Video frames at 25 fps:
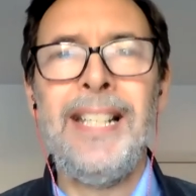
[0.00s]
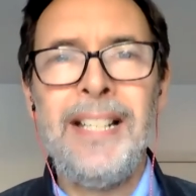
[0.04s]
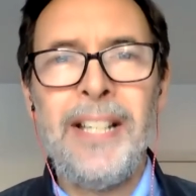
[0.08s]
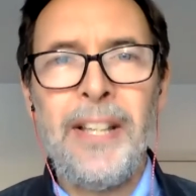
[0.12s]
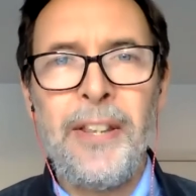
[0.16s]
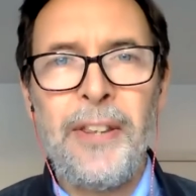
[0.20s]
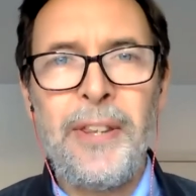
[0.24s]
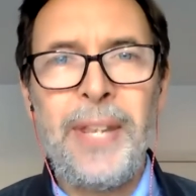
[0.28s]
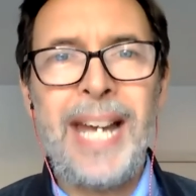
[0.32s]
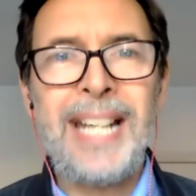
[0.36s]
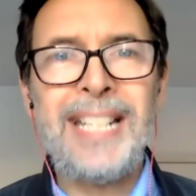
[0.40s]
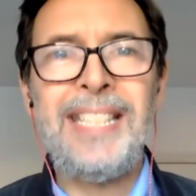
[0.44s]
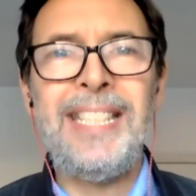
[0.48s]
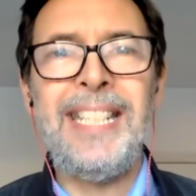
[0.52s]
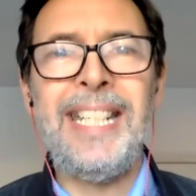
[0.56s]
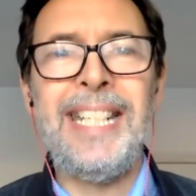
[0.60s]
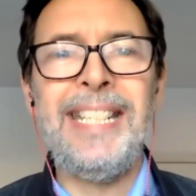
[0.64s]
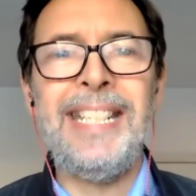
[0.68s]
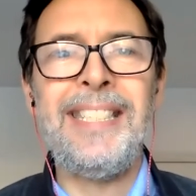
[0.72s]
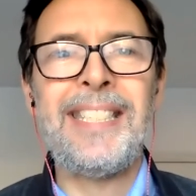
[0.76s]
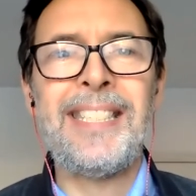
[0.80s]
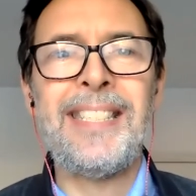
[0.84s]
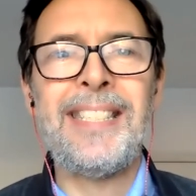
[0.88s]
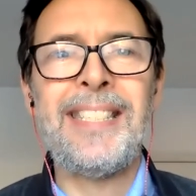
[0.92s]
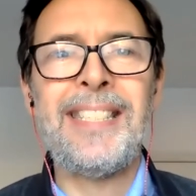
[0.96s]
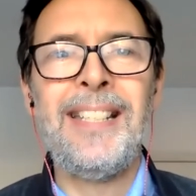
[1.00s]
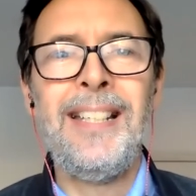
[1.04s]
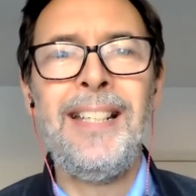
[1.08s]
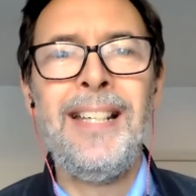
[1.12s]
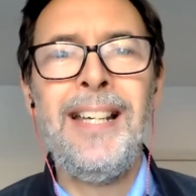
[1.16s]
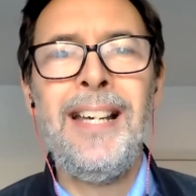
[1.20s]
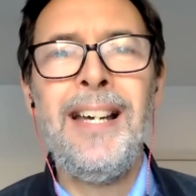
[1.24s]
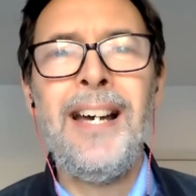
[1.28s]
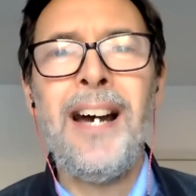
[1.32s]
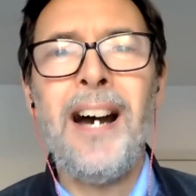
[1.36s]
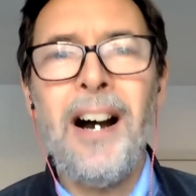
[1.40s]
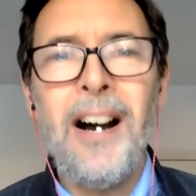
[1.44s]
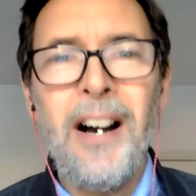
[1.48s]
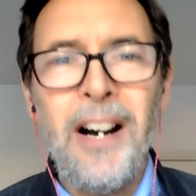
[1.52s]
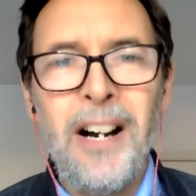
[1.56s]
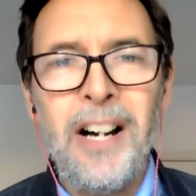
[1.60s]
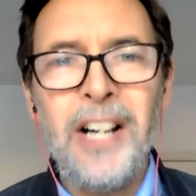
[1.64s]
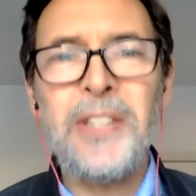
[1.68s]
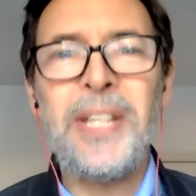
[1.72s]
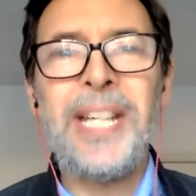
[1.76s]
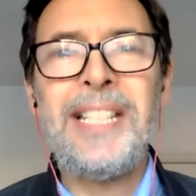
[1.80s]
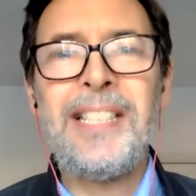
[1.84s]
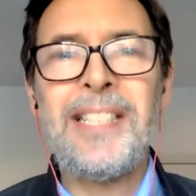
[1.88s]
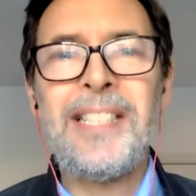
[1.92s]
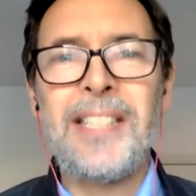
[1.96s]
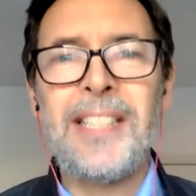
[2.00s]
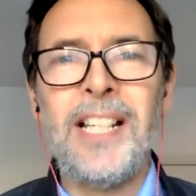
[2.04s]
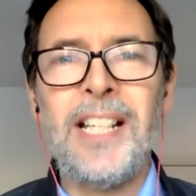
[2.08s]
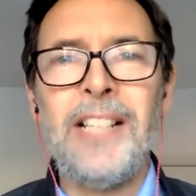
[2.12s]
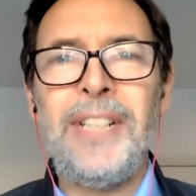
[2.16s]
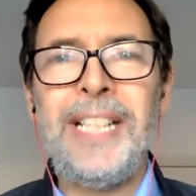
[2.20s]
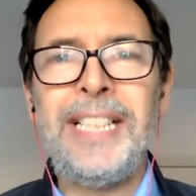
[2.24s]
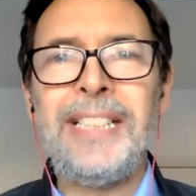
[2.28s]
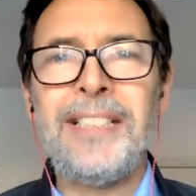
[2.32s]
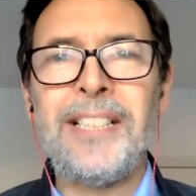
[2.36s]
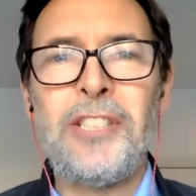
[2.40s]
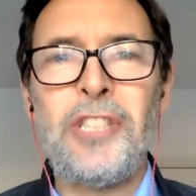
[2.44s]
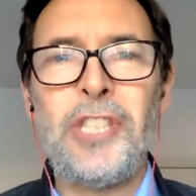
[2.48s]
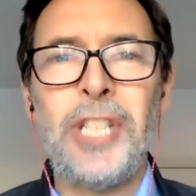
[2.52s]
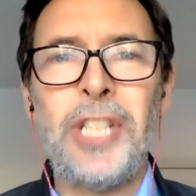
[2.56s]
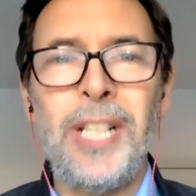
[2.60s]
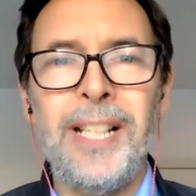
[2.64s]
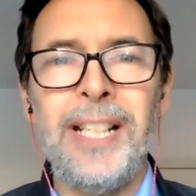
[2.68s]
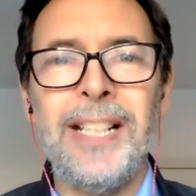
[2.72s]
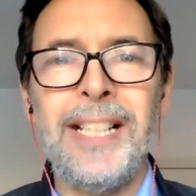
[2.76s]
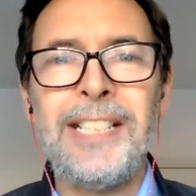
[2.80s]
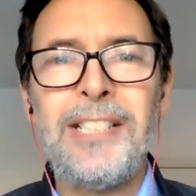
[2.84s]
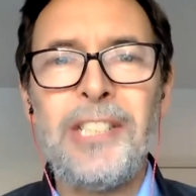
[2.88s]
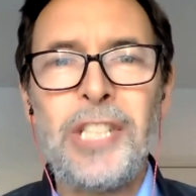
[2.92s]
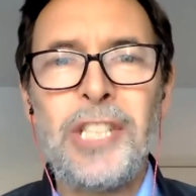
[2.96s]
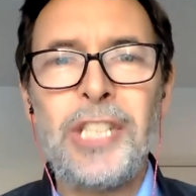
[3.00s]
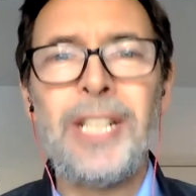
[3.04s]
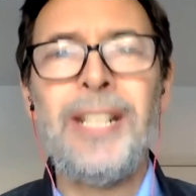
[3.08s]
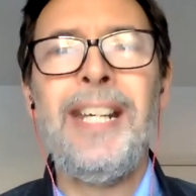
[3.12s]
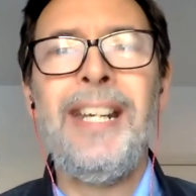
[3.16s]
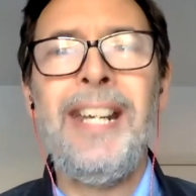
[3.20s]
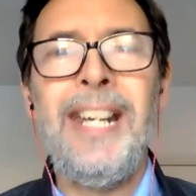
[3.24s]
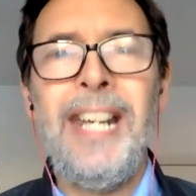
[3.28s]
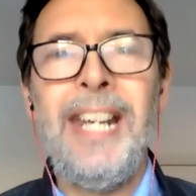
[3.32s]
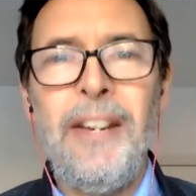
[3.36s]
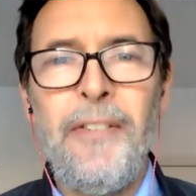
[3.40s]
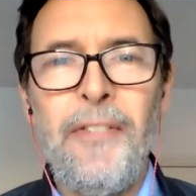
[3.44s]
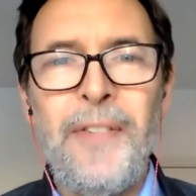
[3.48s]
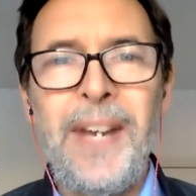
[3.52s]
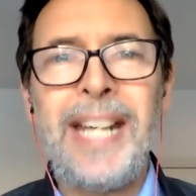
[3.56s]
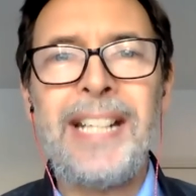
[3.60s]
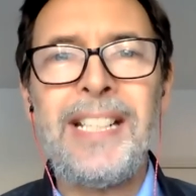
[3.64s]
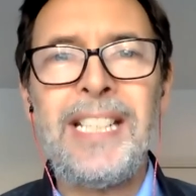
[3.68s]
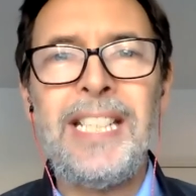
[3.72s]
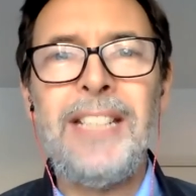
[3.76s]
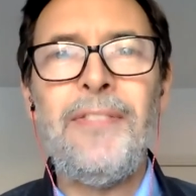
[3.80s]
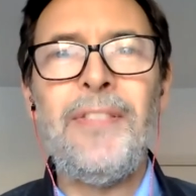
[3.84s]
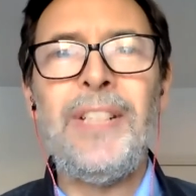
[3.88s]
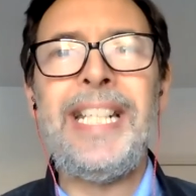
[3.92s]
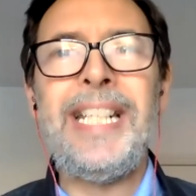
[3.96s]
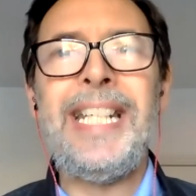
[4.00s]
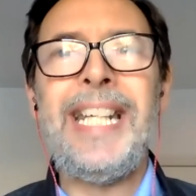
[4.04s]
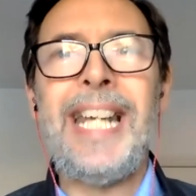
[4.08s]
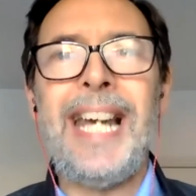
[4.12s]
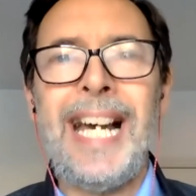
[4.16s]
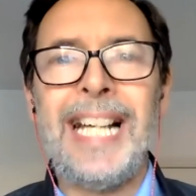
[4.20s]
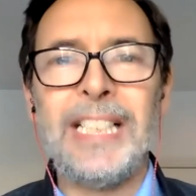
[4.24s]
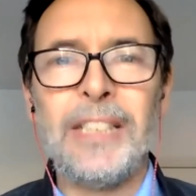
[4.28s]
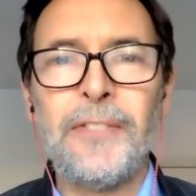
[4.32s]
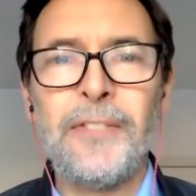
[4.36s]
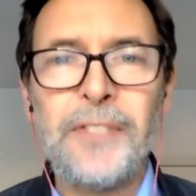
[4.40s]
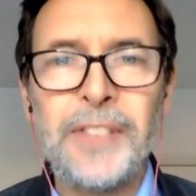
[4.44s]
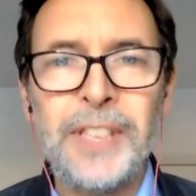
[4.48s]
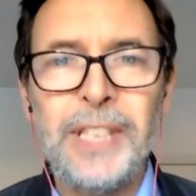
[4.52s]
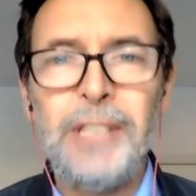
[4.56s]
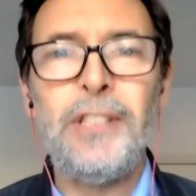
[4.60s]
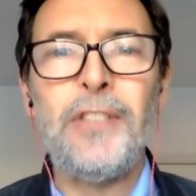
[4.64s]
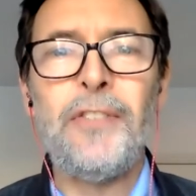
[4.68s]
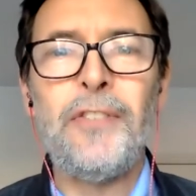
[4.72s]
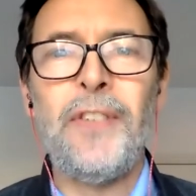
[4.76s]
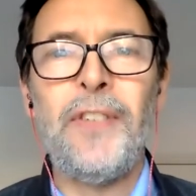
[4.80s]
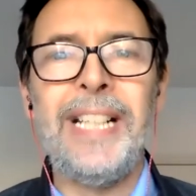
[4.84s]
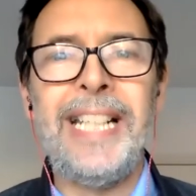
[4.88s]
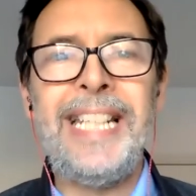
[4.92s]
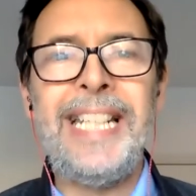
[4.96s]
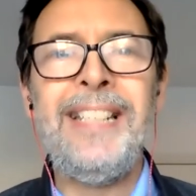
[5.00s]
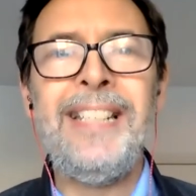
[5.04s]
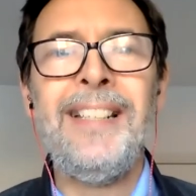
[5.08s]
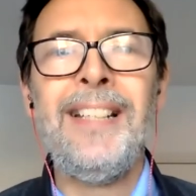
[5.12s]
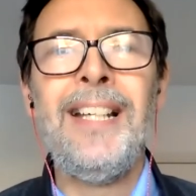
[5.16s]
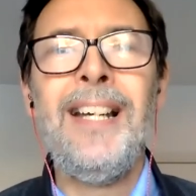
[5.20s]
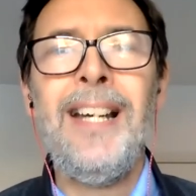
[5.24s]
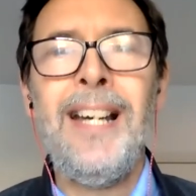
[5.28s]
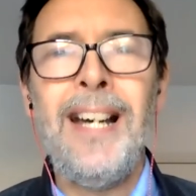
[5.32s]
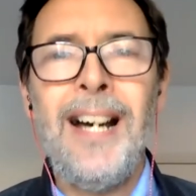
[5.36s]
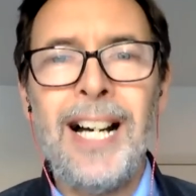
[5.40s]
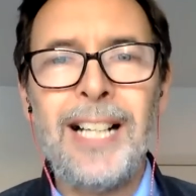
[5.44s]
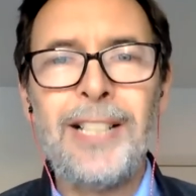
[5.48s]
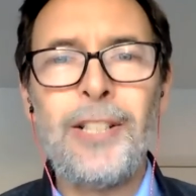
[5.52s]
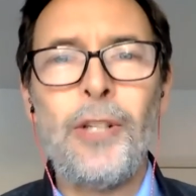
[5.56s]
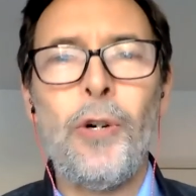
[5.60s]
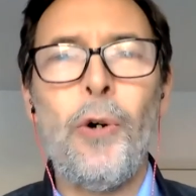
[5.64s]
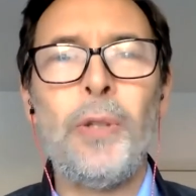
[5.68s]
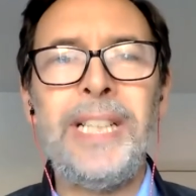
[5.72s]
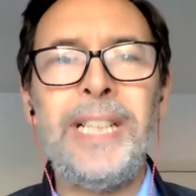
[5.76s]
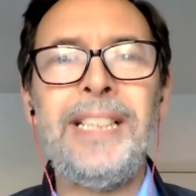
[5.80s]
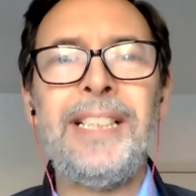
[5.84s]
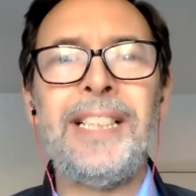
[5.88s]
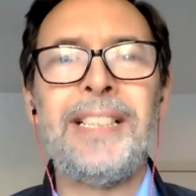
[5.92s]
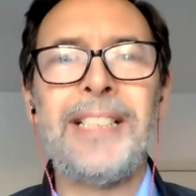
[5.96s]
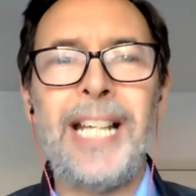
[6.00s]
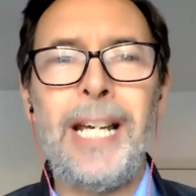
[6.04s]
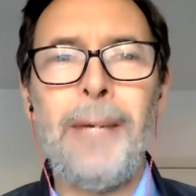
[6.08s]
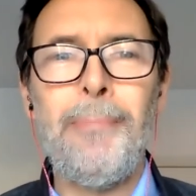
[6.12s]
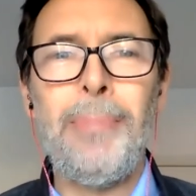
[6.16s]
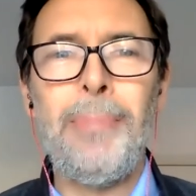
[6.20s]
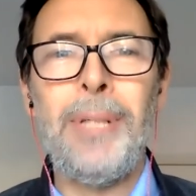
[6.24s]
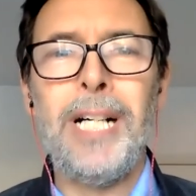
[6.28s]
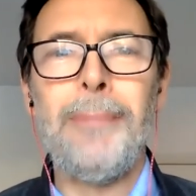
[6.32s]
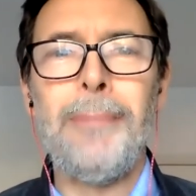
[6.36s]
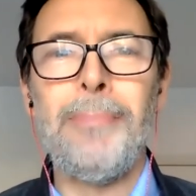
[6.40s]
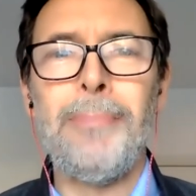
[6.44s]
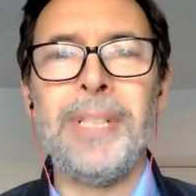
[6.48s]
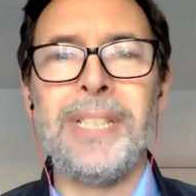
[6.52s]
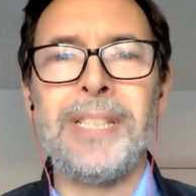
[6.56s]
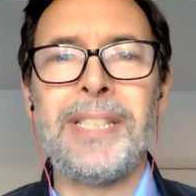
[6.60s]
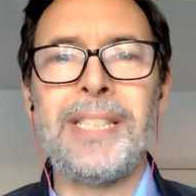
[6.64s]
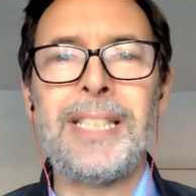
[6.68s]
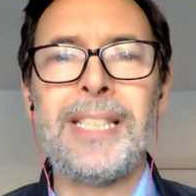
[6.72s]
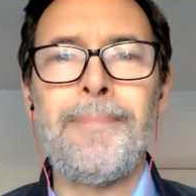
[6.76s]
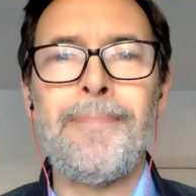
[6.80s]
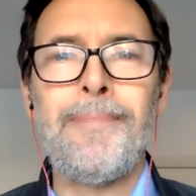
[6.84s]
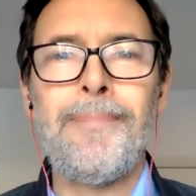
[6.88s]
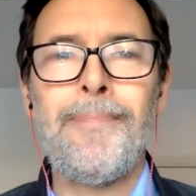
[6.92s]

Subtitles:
That is, are they serving the church effectively and fruitfully according to their purpose?